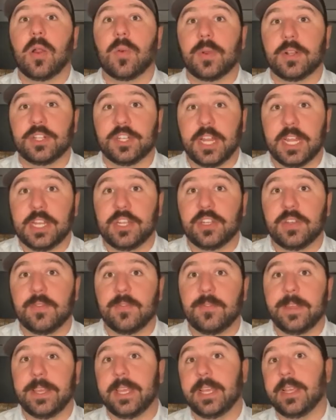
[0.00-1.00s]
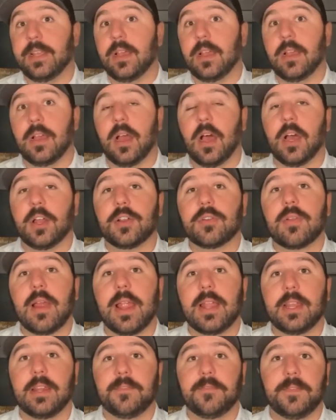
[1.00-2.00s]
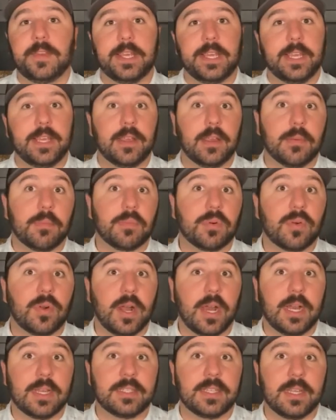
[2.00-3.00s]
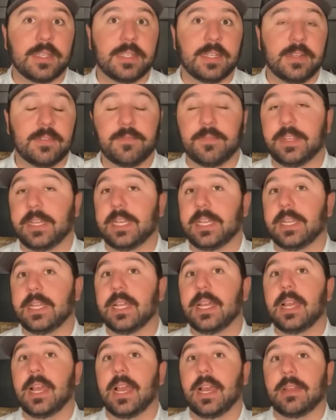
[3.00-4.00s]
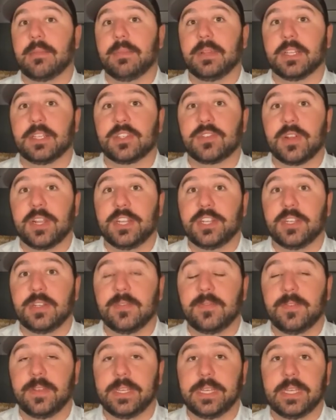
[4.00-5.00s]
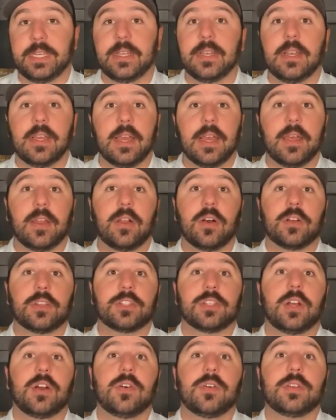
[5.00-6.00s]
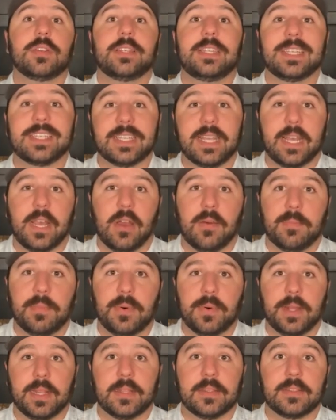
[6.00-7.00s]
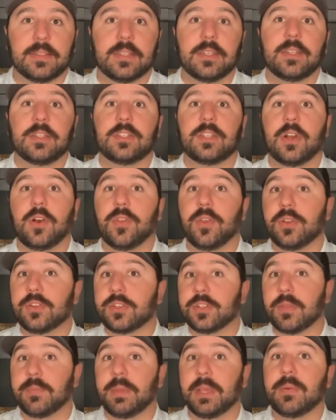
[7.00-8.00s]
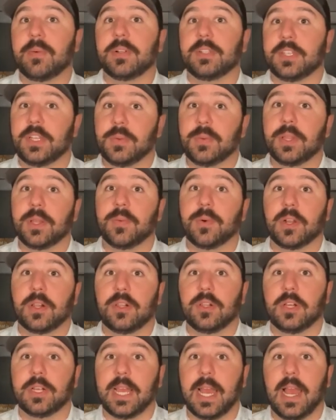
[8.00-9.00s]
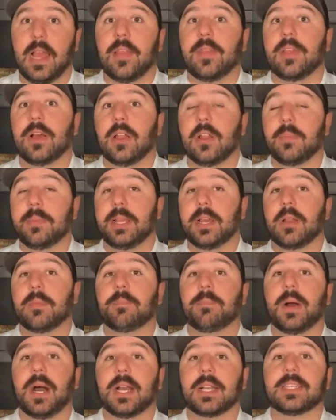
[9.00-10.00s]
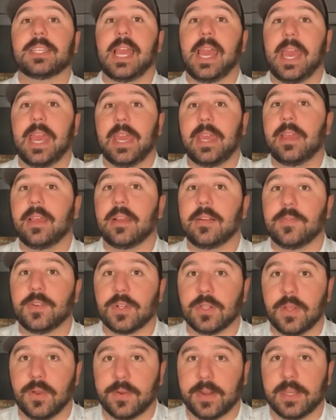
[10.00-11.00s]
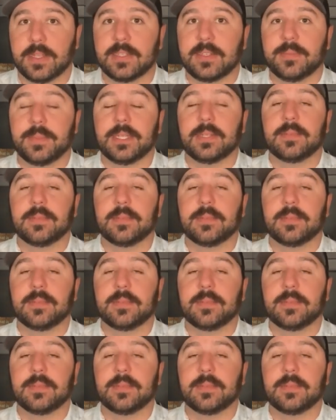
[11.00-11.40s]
origination fee, underwriting fee, processing fee, administration fee, and also discount points. So those are the big ones you really want to look at. That'll be on box A of your loan estimate.